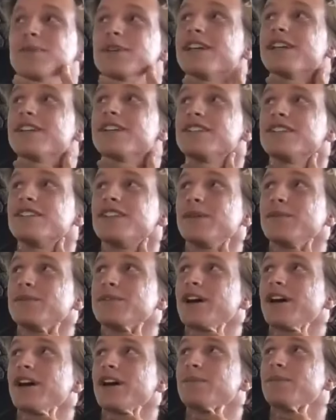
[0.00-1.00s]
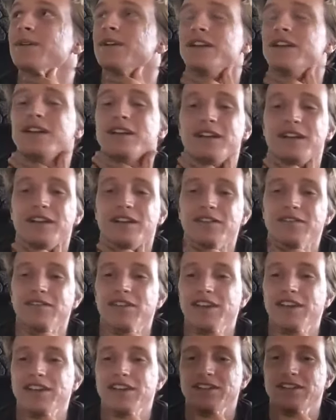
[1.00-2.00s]
but at the same time,
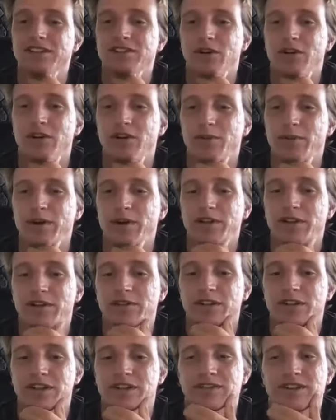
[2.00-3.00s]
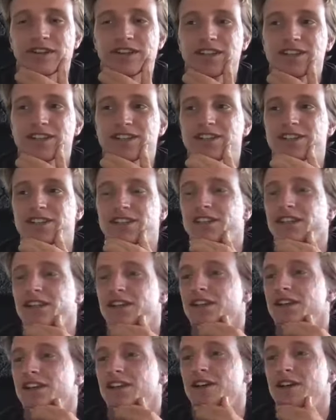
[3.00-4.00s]
Vegas is home. I love Las Vegas.
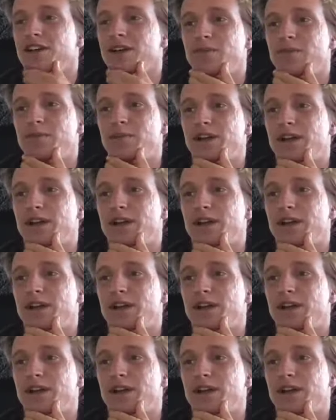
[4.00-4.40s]
Oh,